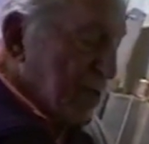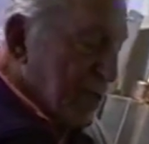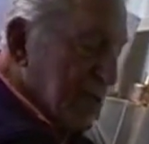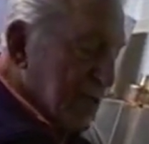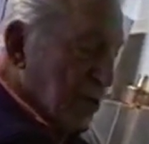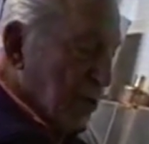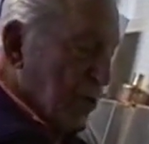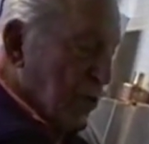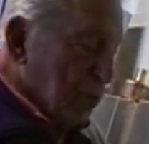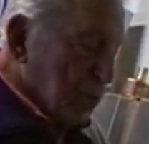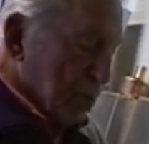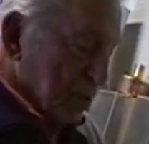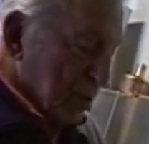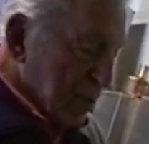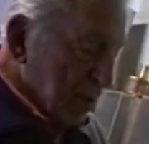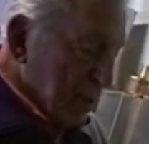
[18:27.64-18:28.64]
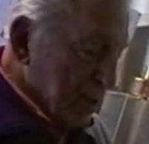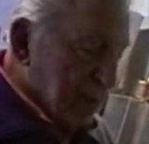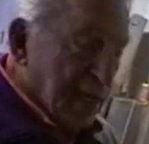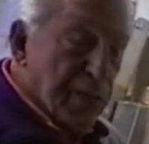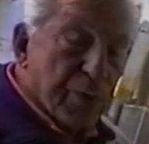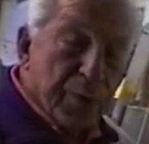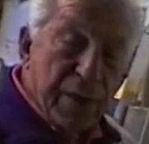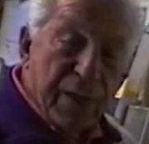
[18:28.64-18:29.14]
dig a hole.
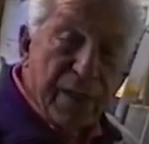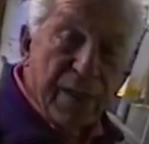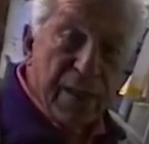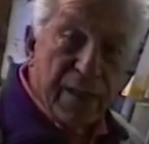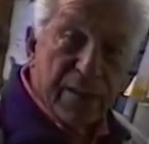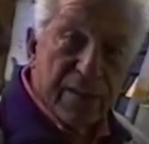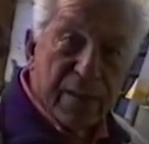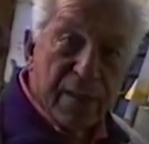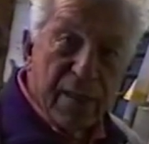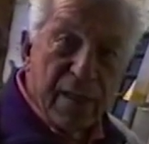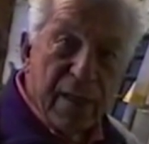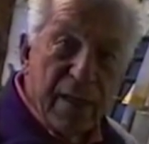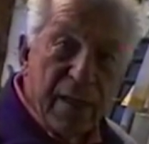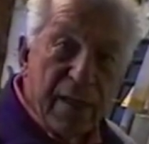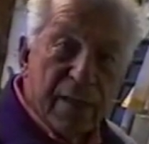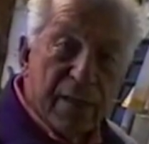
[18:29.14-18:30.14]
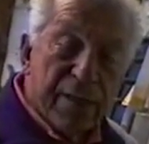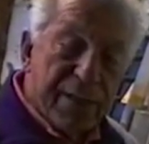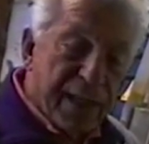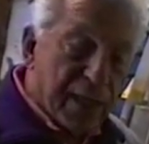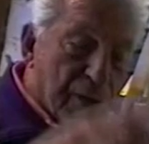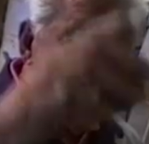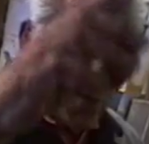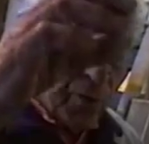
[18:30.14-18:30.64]
That's what it does. It'll
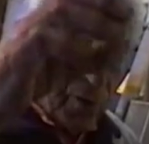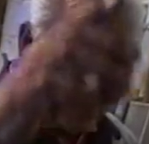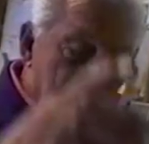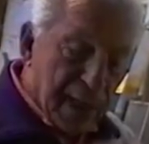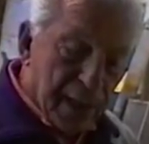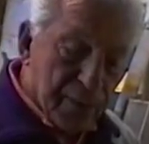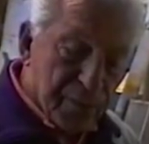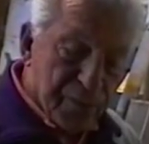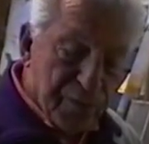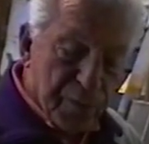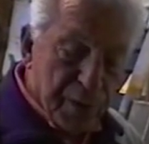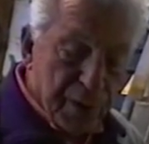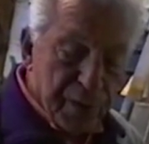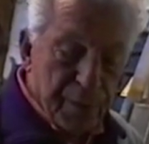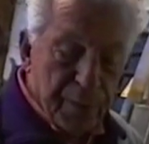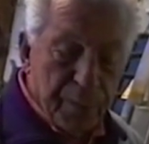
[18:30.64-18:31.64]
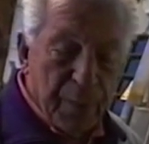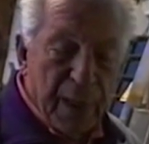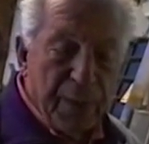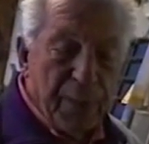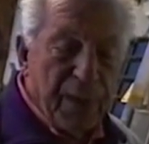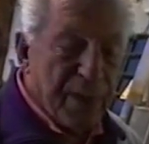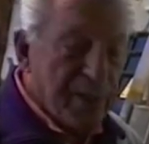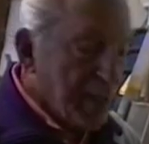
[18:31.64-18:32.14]
dig a hole down for you.
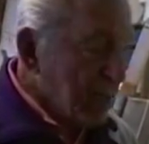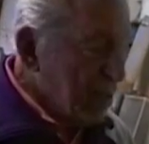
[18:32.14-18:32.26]
Maybe,